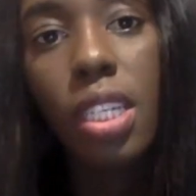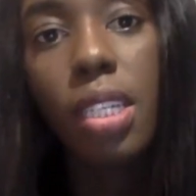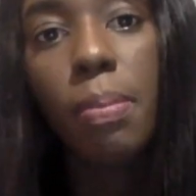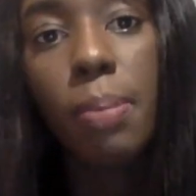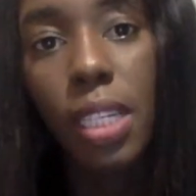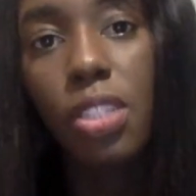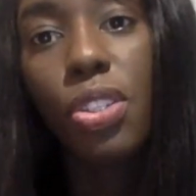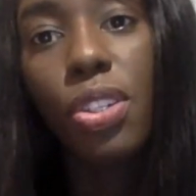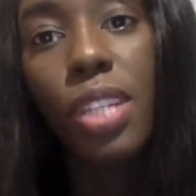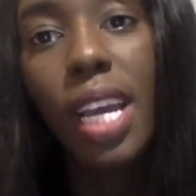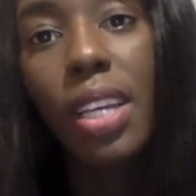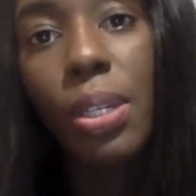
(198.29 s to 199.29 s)
and being sure
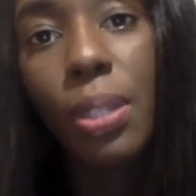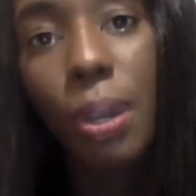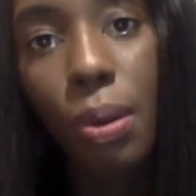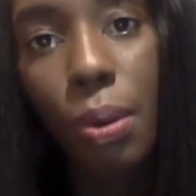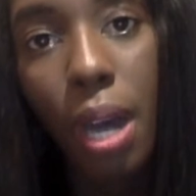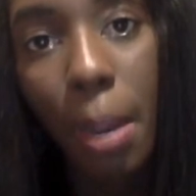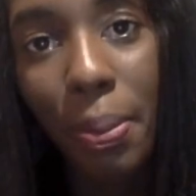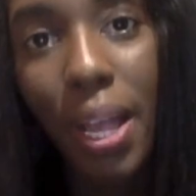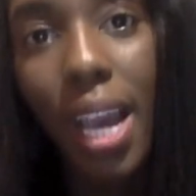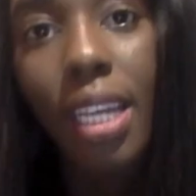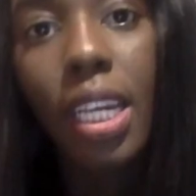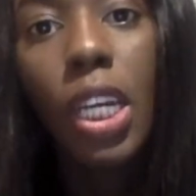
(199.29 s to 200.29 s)
that you don't apply